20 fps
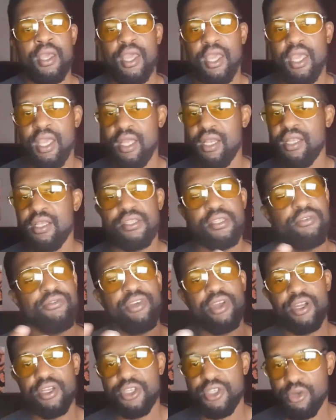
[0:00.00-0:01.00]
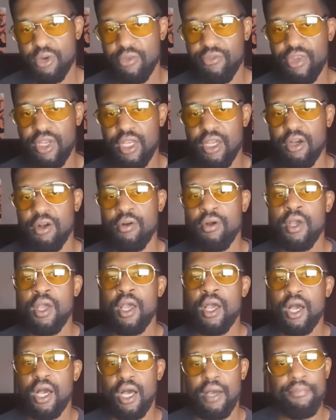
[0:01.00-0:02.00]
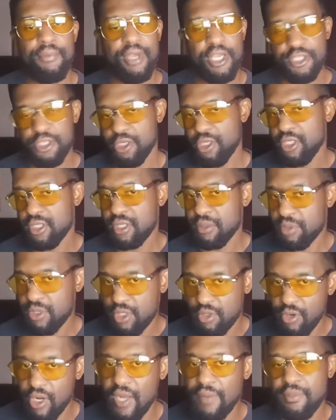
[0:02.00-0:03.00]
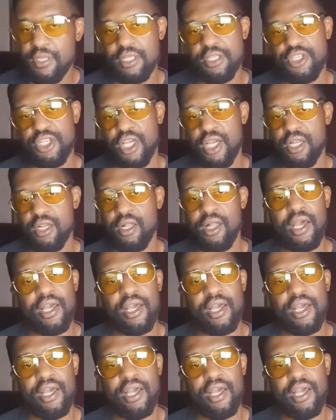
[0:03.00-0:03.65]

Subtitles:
And it's a very short video. Make sure to subscribe to the channel.